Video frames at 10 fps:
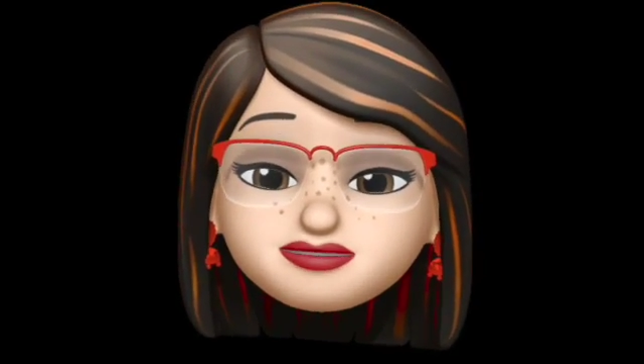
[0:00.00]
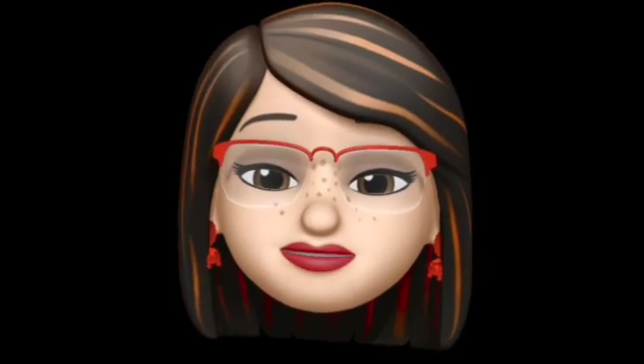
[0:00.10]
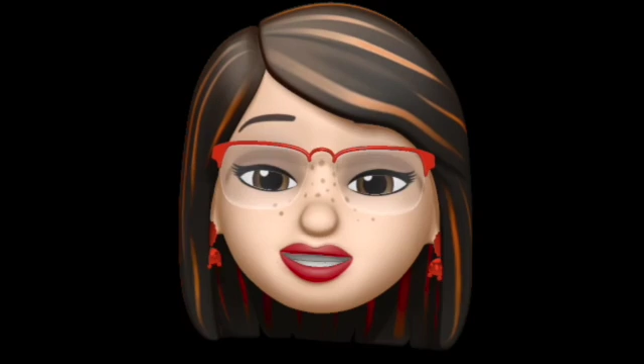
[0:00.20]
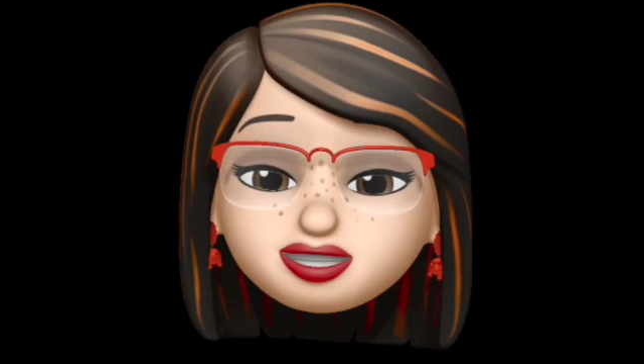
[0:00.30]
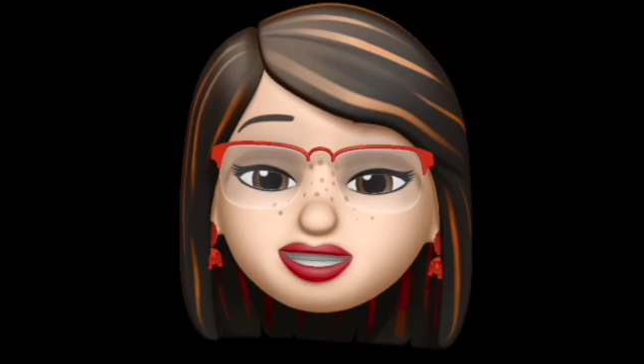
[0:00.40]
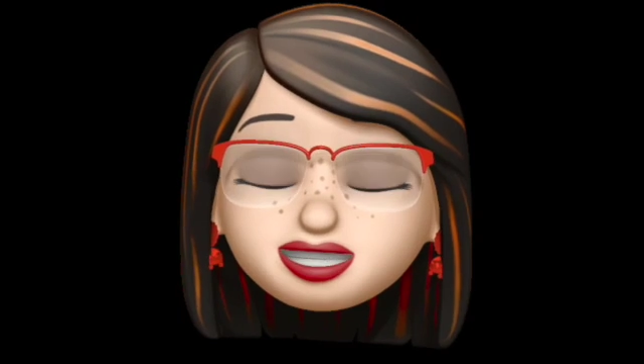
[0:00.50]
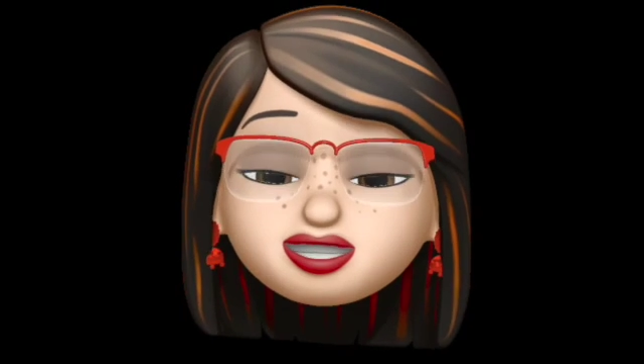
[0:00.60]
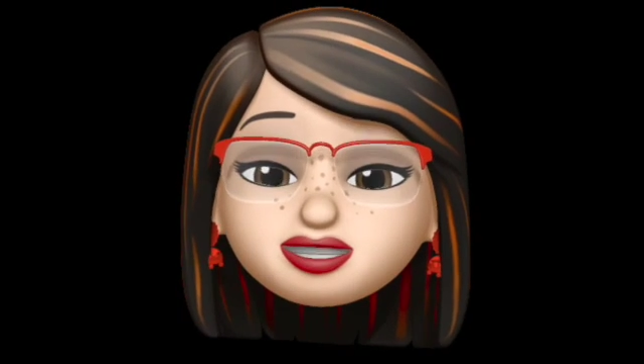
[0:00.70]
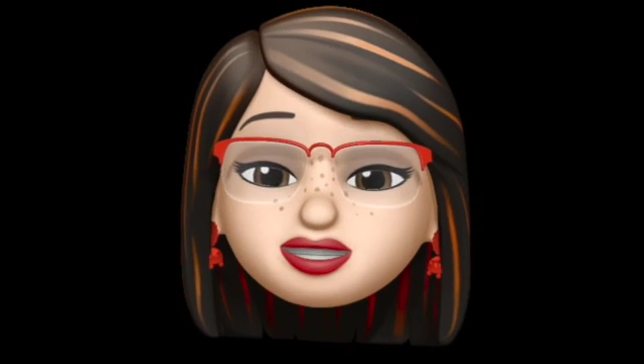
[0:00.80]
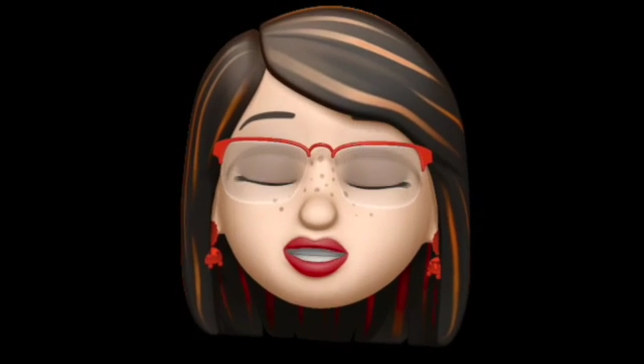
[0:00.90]
This is his
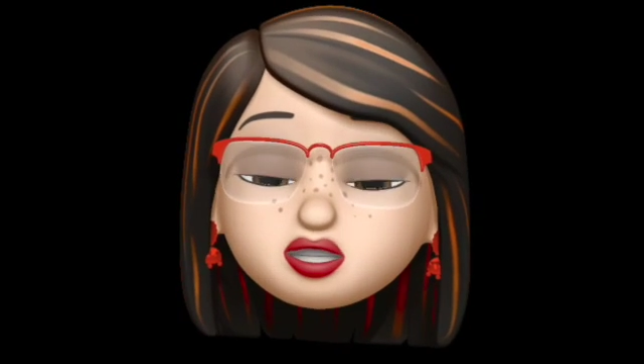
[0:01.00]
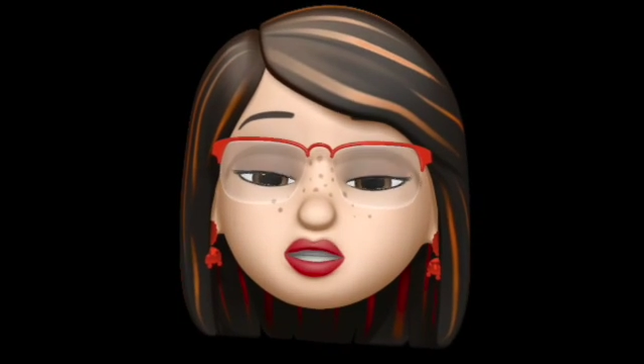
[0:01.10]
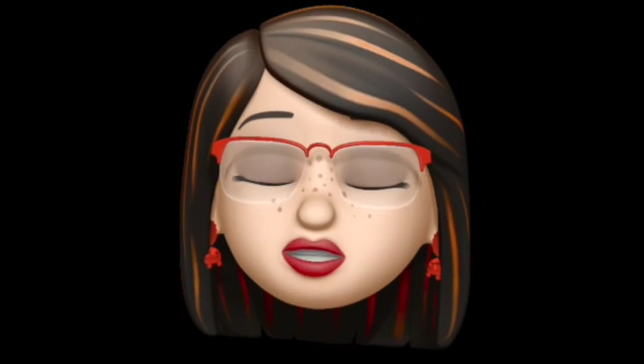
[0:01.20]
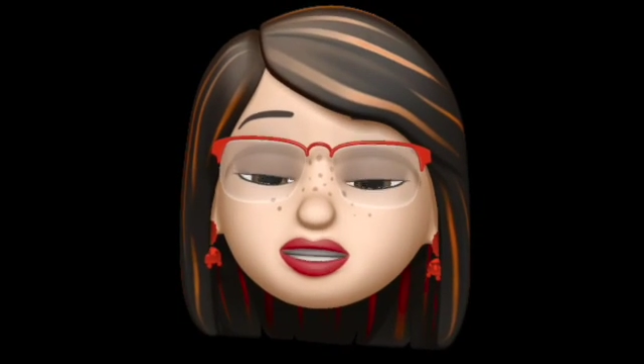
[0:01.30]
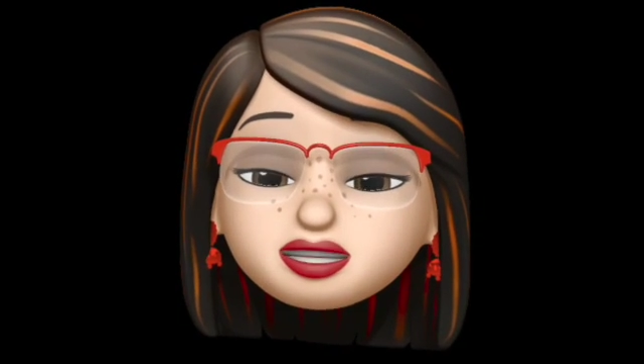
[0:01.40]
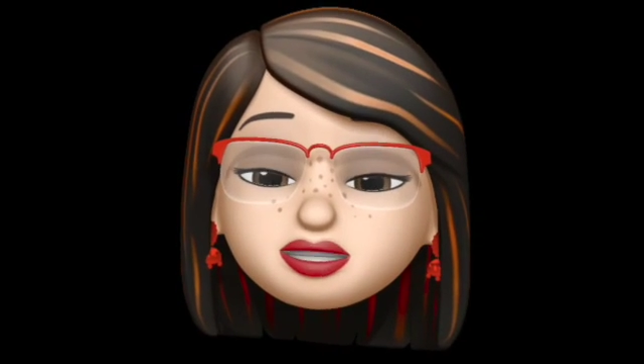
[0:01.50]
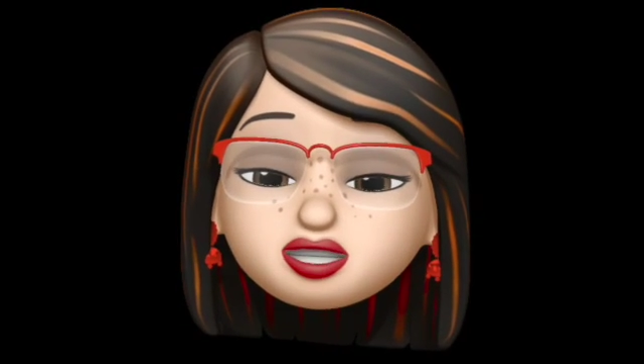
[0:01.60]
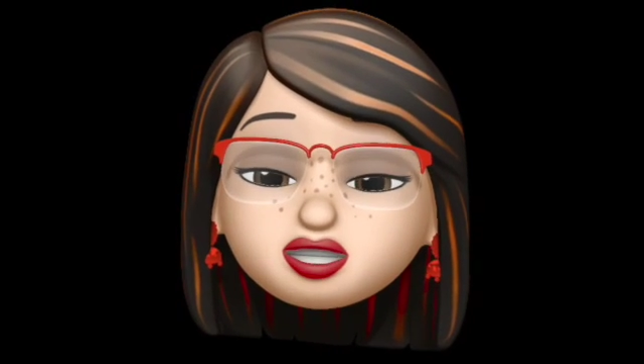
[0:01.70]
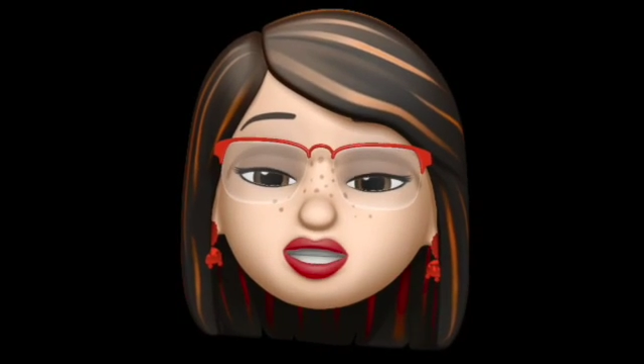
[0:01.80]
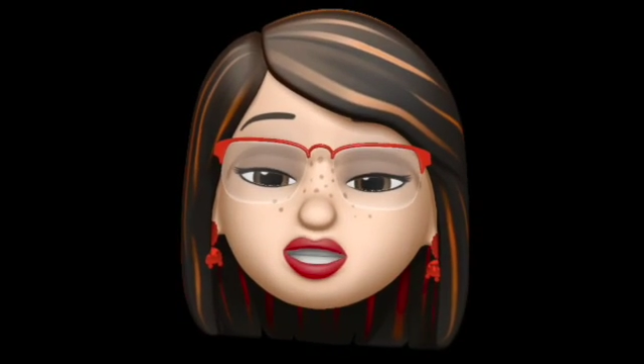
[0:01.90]
true story,
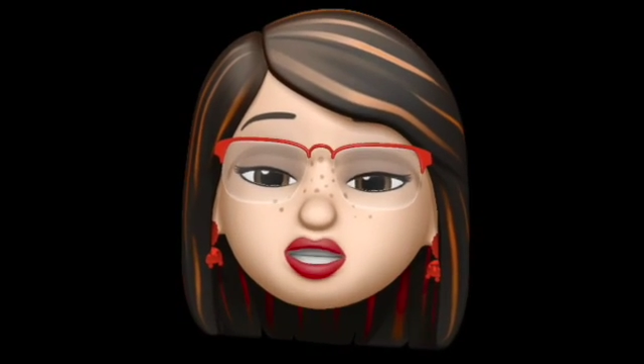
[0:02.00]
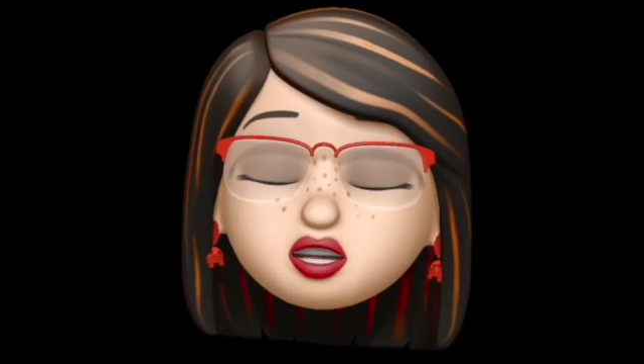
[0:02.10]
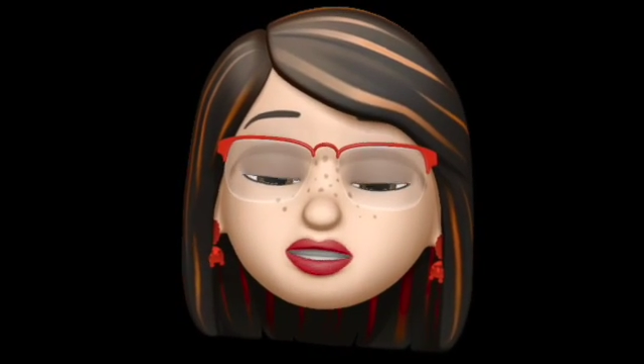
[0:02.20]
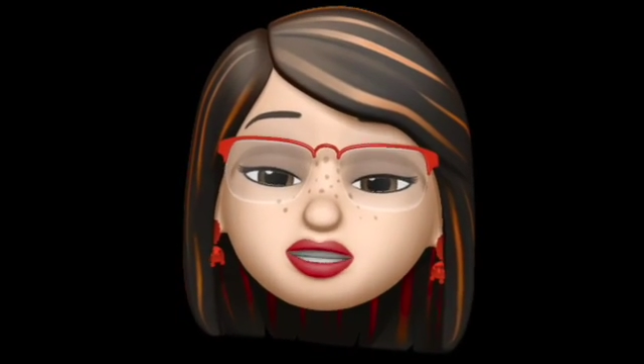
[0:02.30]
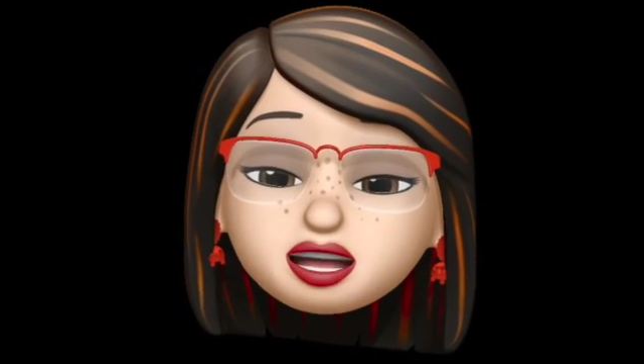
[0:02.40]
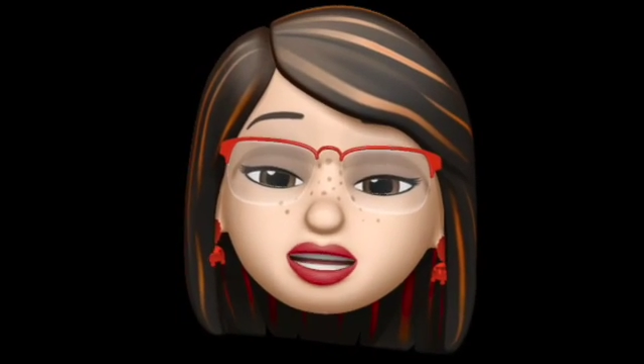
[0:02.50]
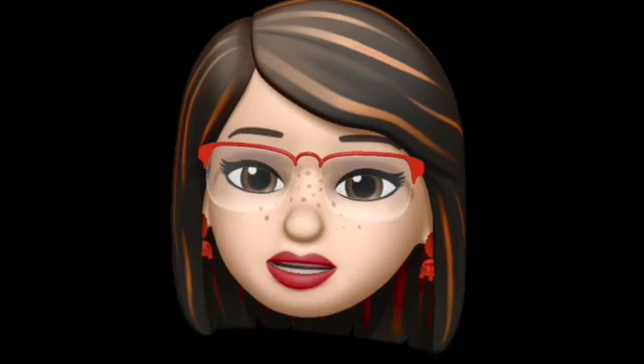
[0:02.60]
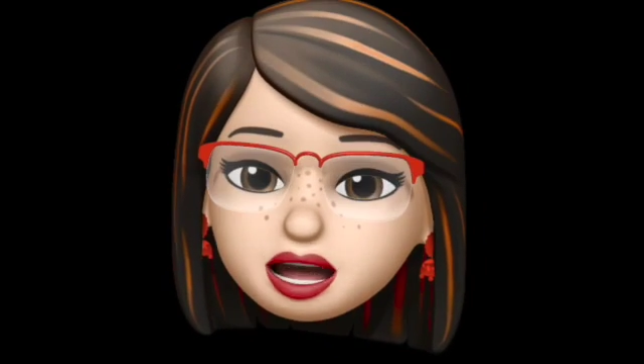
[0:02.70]
which is so fun.